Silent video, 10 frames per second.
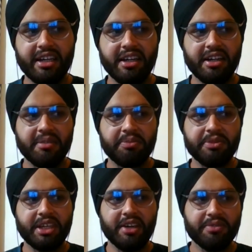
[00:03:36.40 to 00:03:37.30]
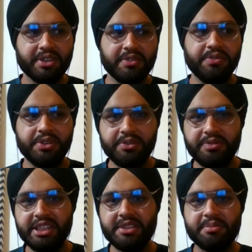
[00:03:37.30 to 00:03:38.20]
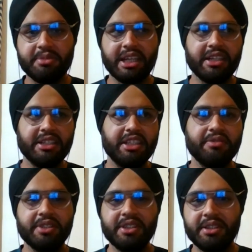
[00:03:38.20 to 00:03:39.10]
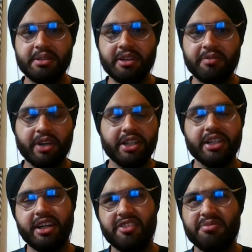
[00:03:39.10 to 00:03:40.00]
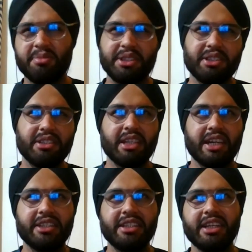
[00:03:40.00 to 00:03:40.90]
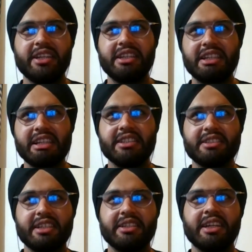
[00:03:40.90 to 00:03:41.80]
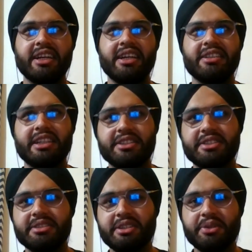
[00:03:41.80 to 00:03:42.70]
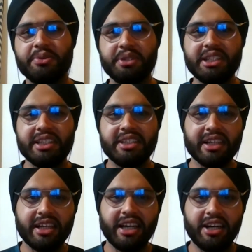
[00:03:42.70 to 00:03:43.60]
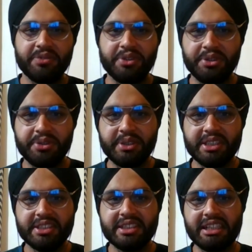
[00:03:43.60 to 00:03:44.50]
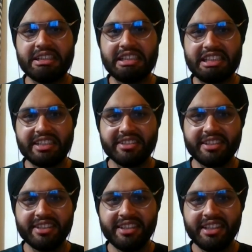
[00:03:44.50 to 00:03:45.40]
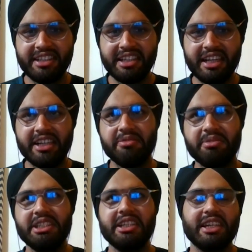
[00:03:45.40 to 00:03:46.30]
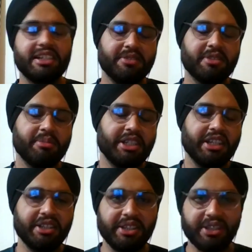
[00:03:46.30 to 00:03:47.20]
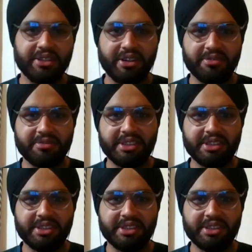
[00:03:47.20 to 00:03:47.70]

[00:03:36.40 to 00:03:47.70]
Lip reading: After a few weeks and even 1.5 months, I think I realized that yes, the only thing that I have to do is learn DSA, and everything else will be taken care of.